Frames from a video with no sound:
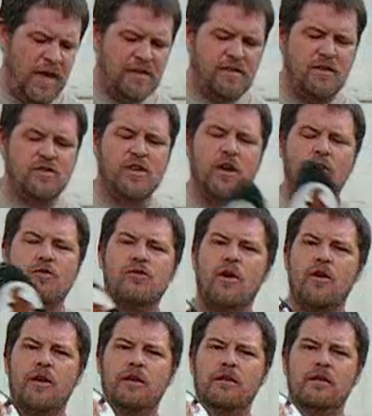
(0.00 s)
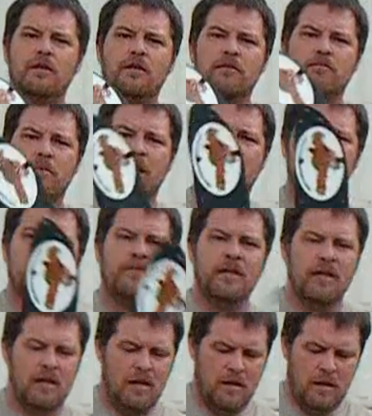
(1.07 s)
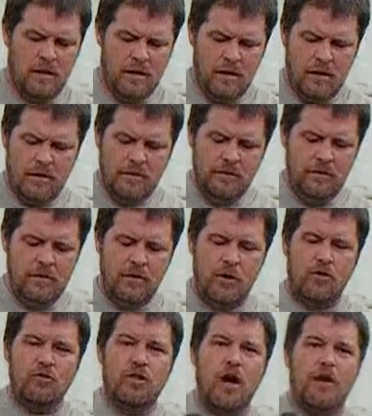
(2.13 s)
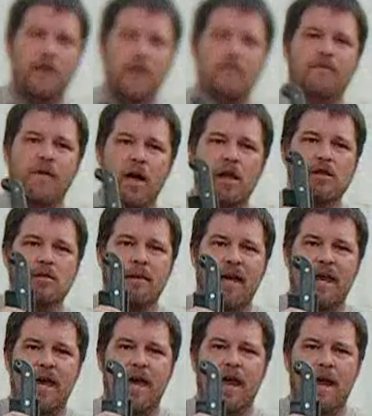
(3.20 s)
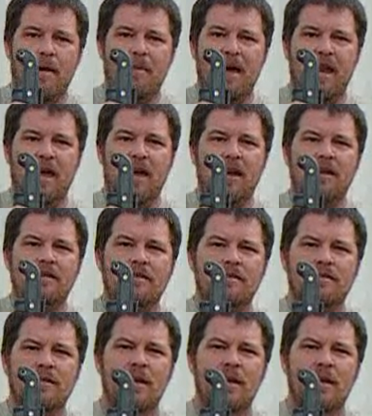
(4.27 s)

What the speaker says: the fancy stickers on it, but you can talk to them fellas about that. How about that?